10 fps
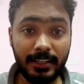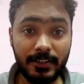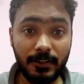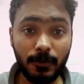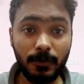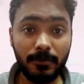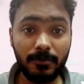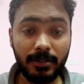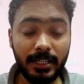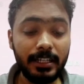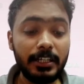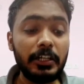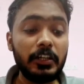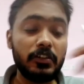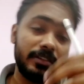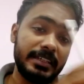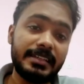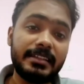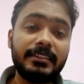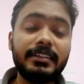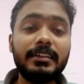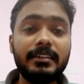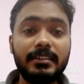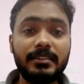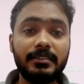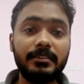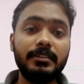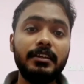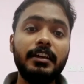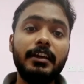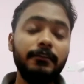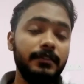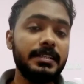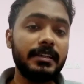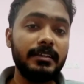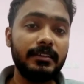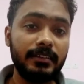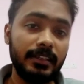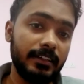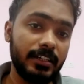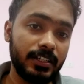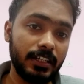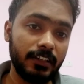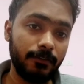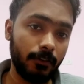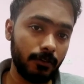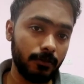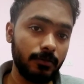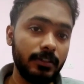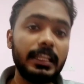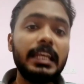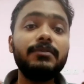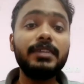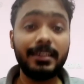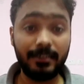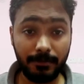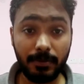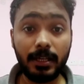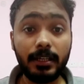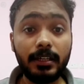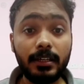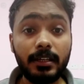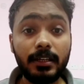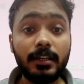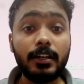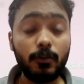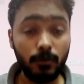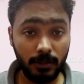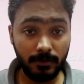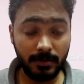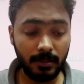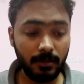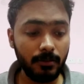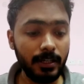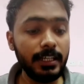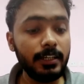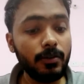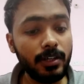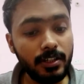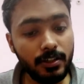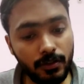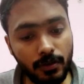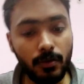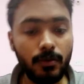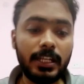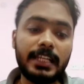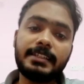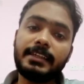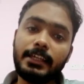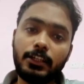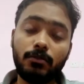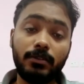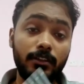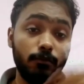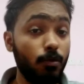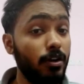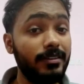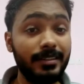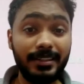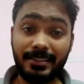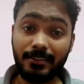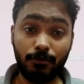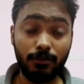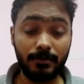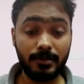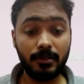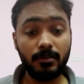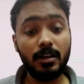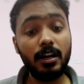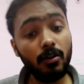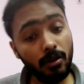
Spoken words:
Yes or no, right? So these are the three conditions. If these three conditions are followed, then we can apply Coulomb's law, right? Okay, so let's get to it. What is Coulomb's law?